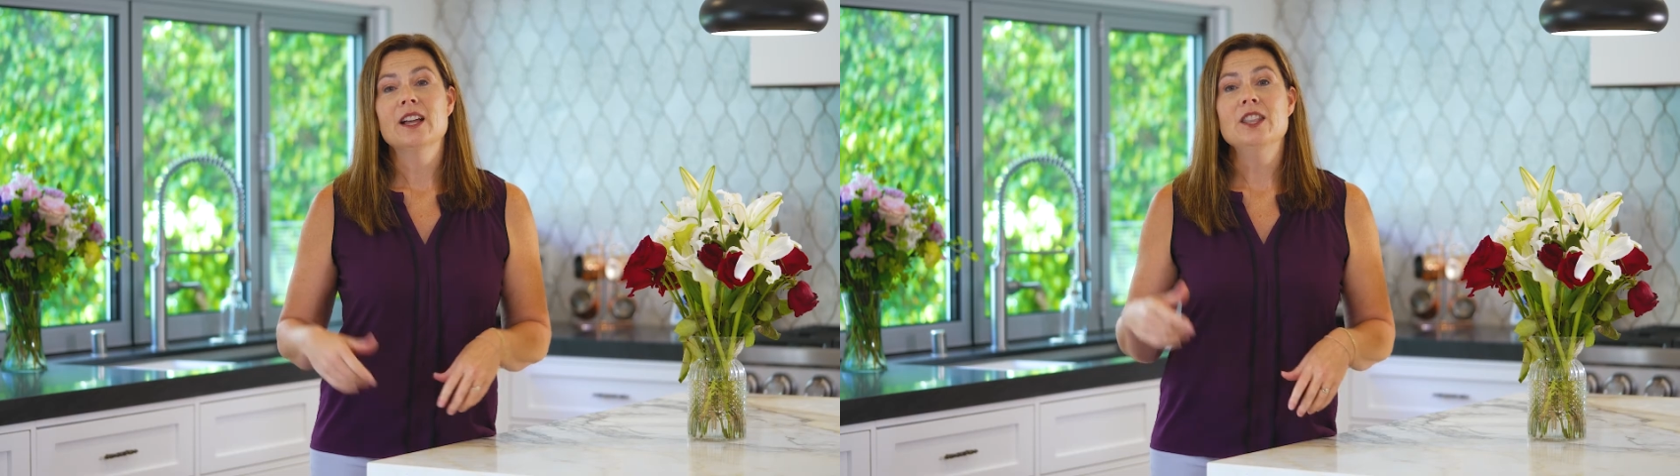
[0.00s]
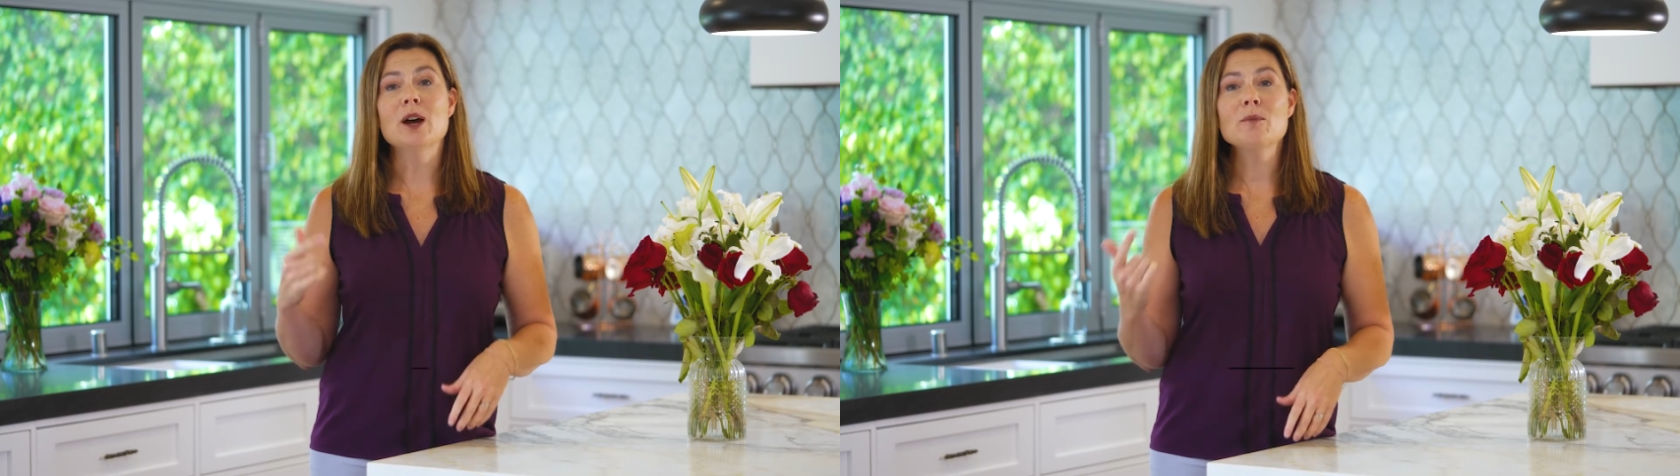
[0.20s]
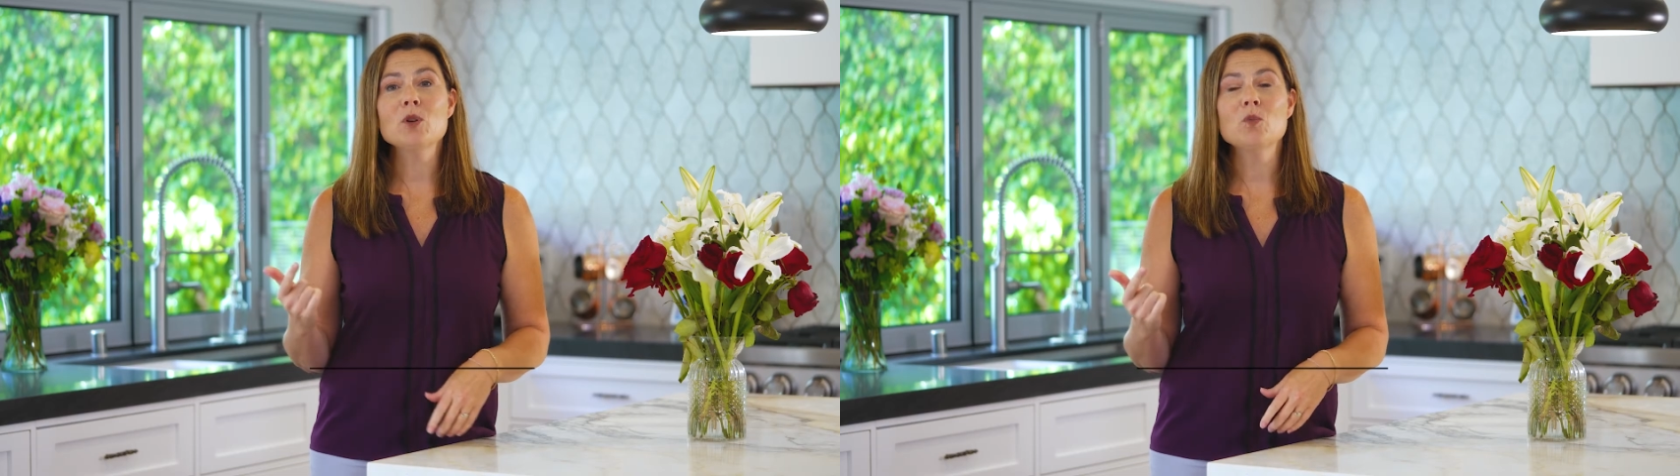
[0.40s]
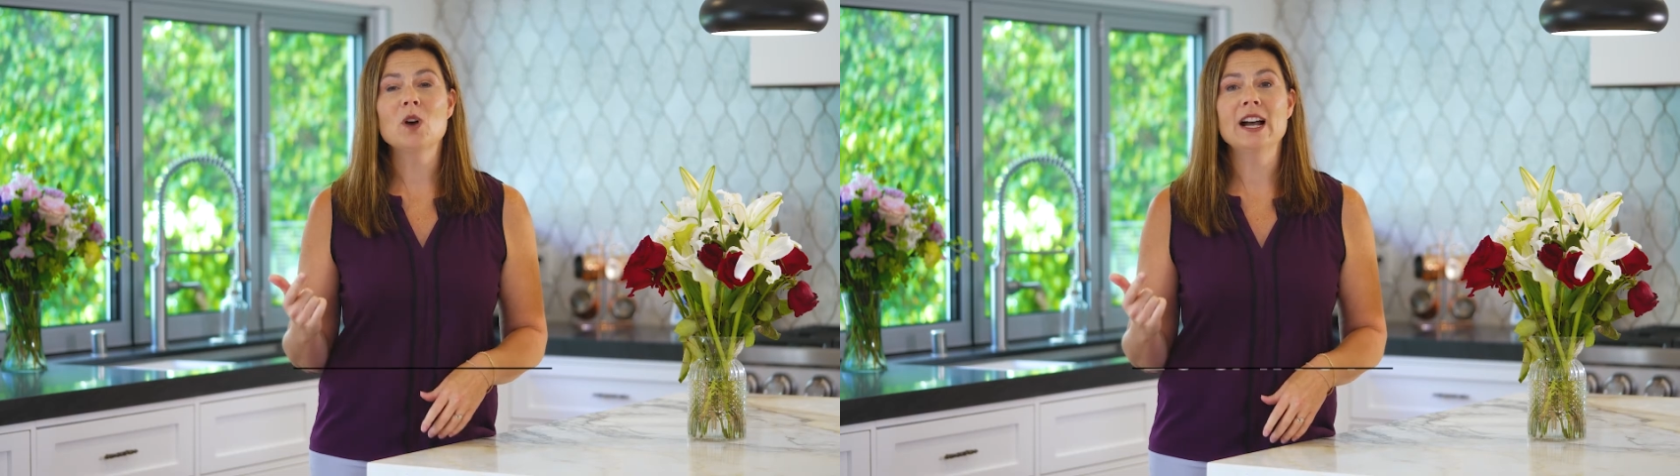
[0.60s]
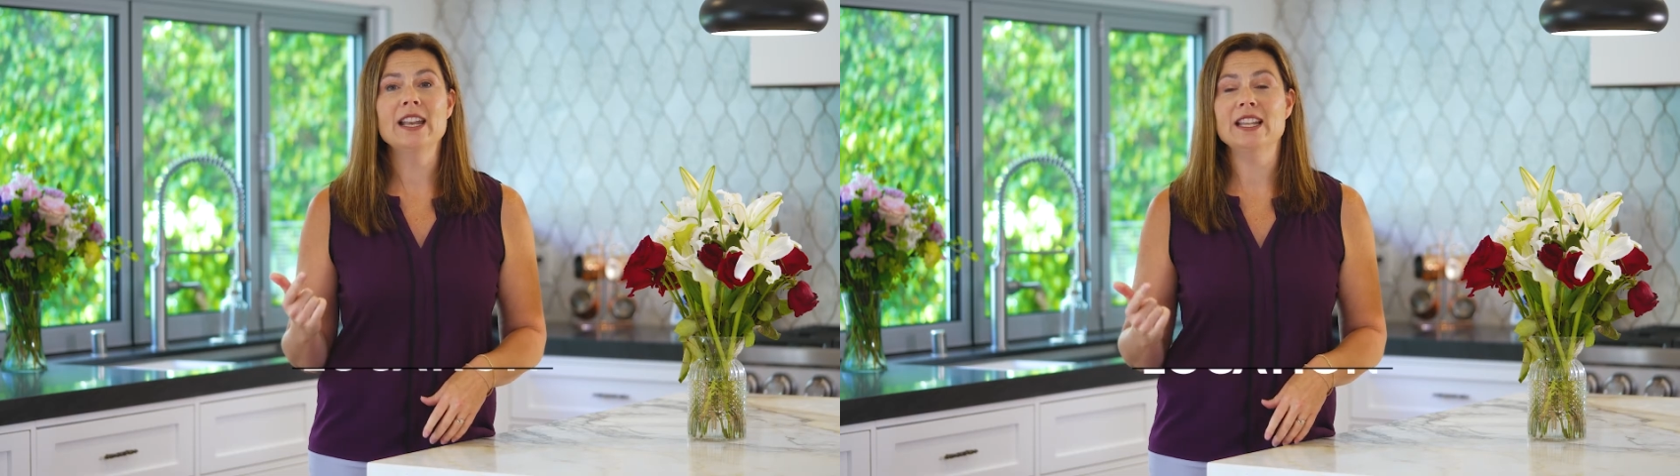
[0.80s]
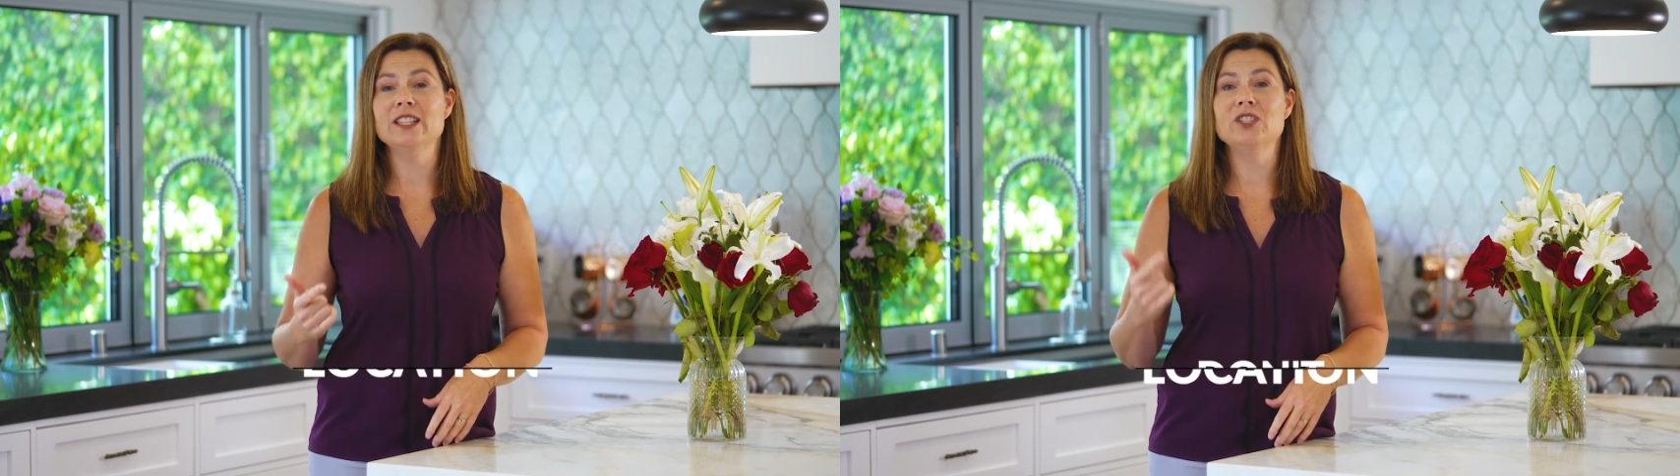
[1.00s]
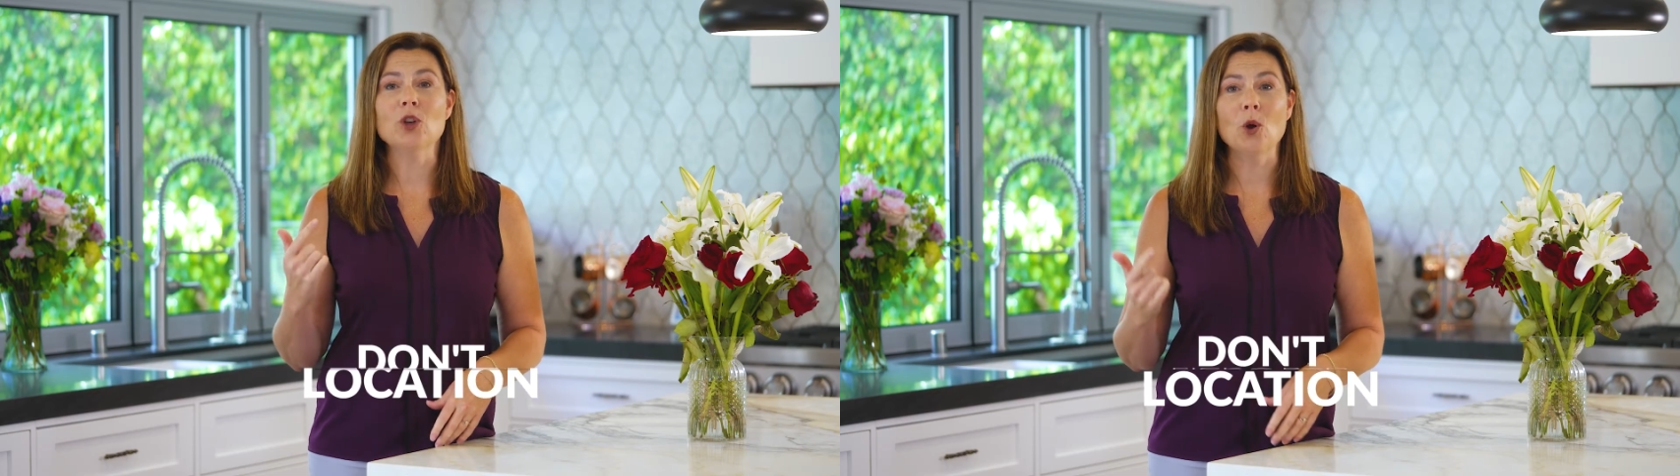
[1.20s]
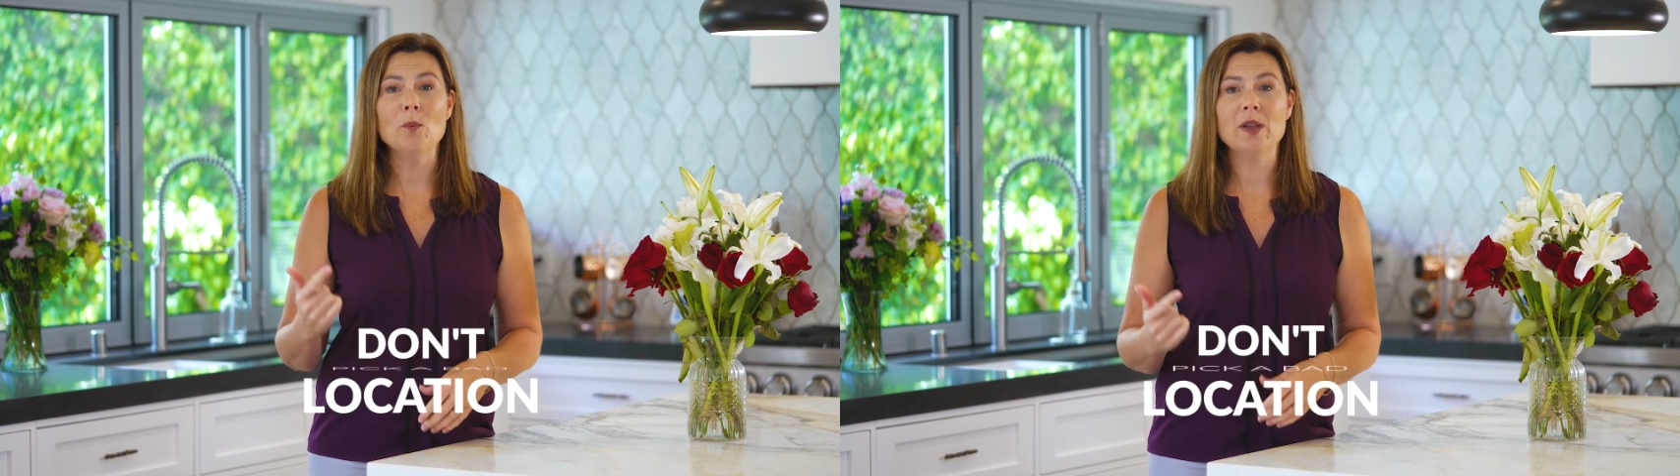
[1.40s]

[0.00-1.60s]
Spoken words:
Number one is don't